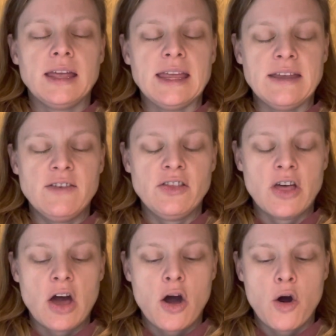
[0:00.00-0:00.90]
Even
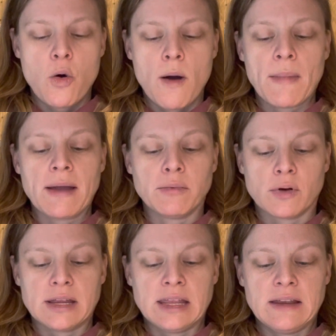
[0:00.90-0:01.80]
though my
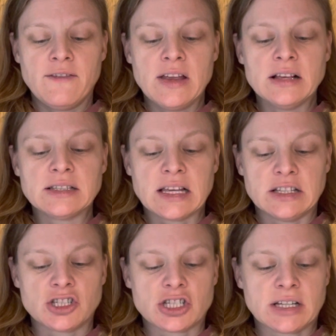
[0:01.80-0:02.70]
breathing feels
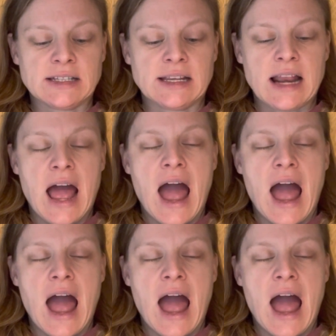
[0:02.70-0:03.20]
constricted,